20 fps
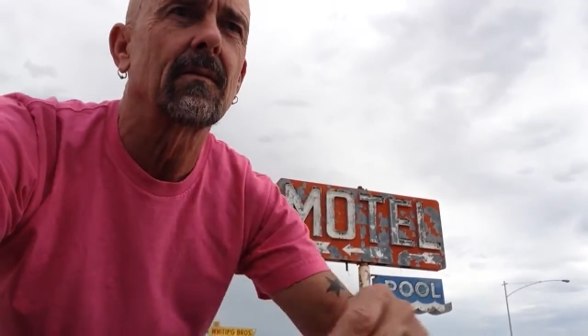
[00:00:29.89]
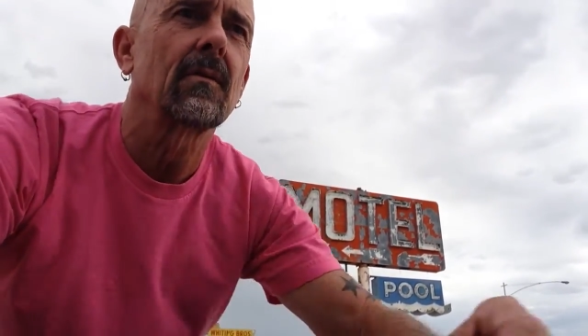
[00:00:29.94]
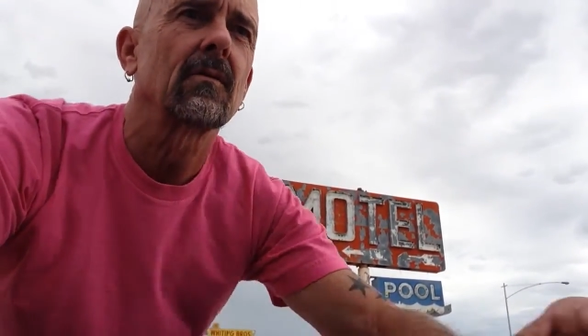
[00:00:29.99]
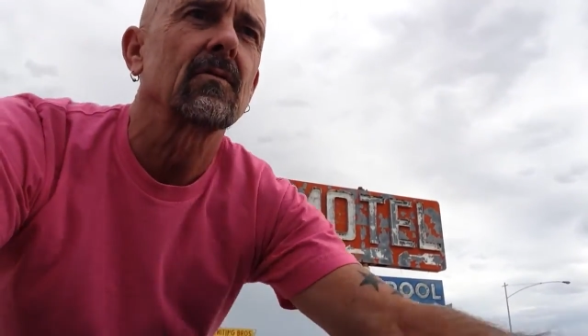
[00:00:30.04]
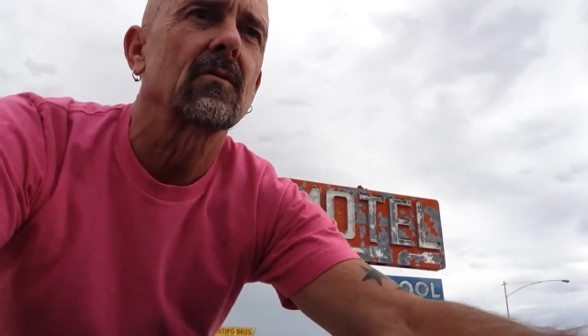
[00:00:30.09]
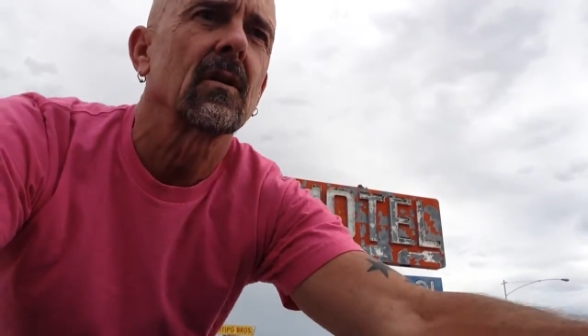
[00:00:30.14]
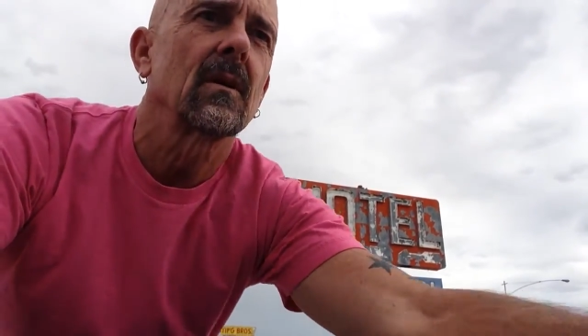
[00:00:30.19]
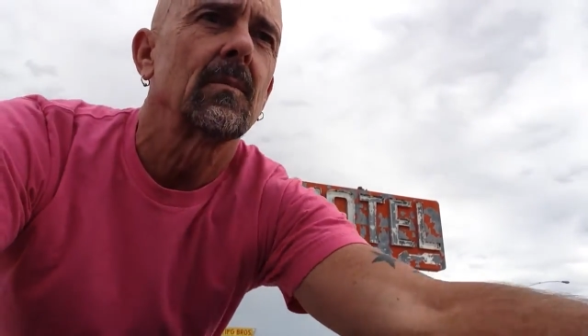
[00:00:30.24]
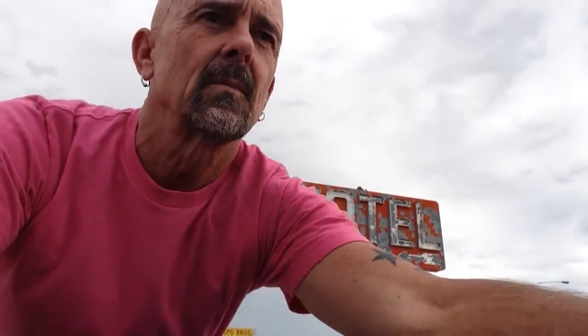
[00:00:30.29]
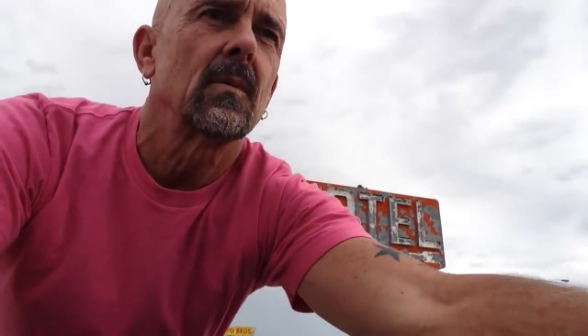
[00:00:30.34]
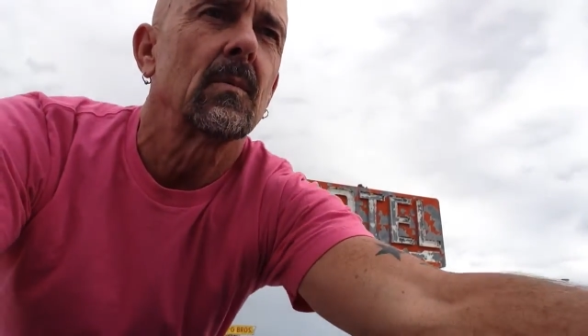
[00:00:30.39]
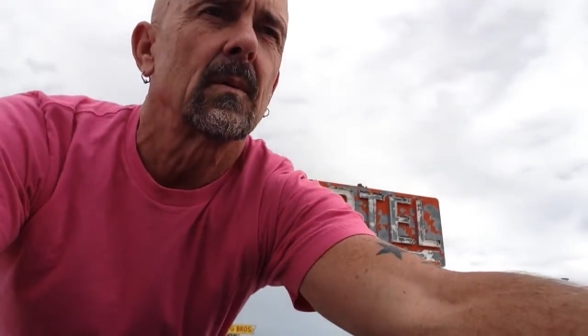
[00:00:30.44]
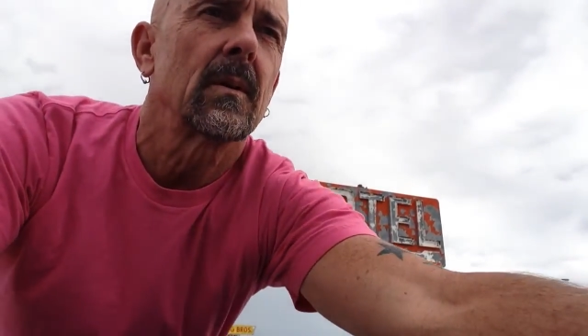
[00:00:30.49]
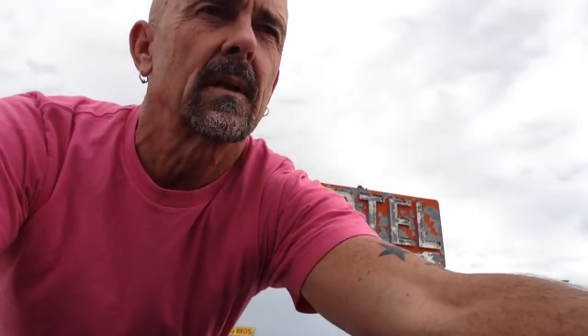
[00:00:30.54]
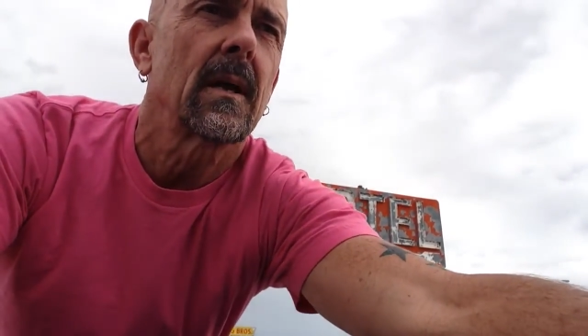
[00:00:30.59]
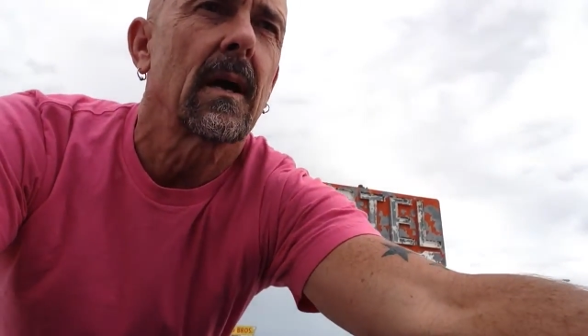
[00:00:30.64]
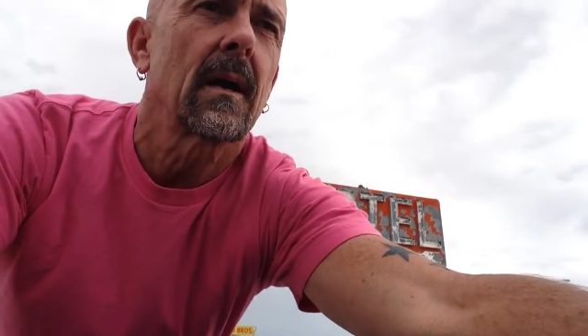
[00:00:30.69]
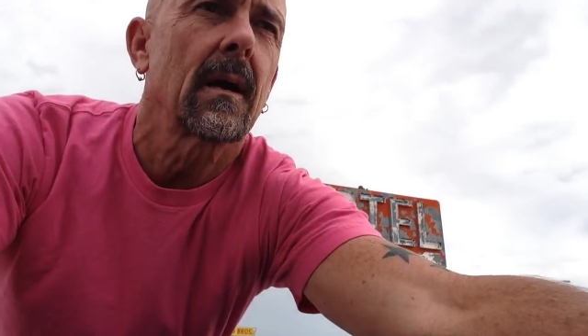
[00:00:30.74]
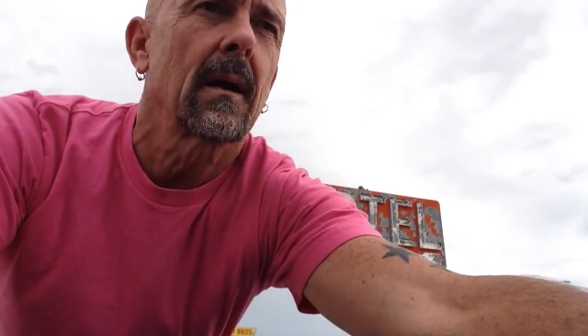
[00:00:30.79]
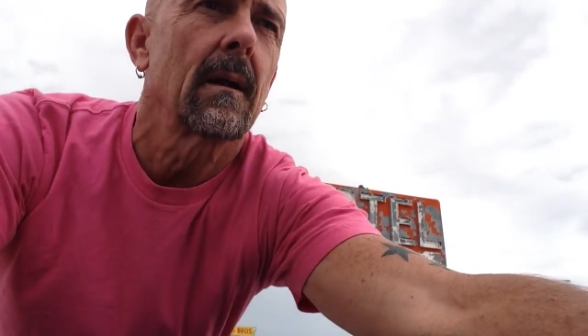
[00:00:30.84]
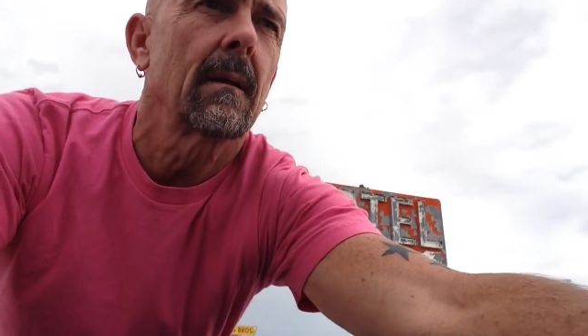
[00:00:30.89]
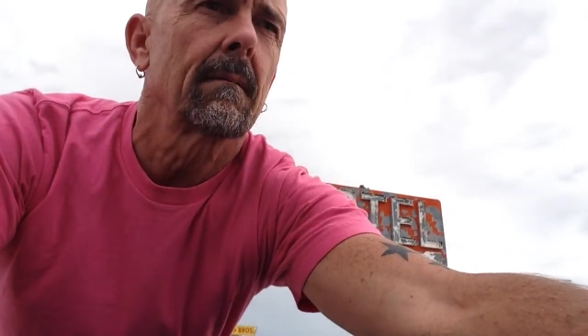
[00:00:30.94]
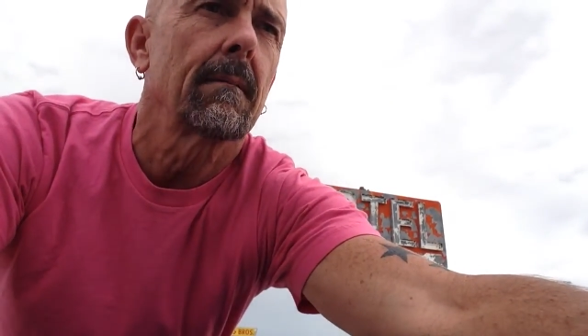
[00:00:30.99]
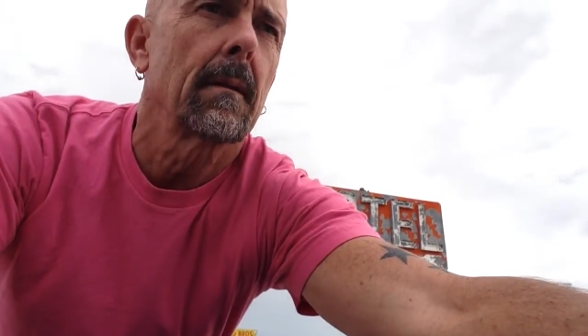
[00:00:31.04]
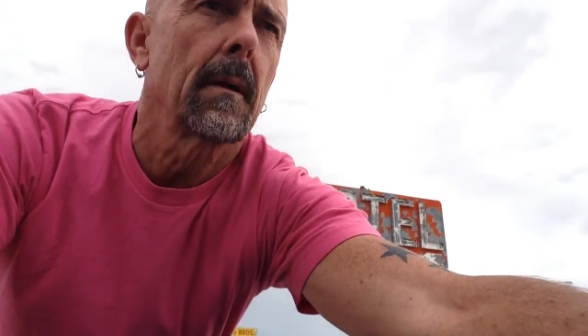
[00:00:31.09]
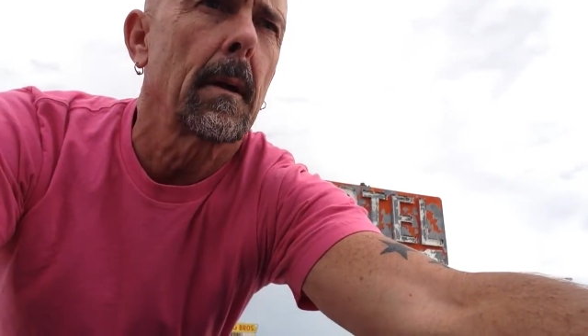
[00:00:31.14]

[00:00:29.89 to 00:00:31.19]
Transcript: you're troubled with that kind of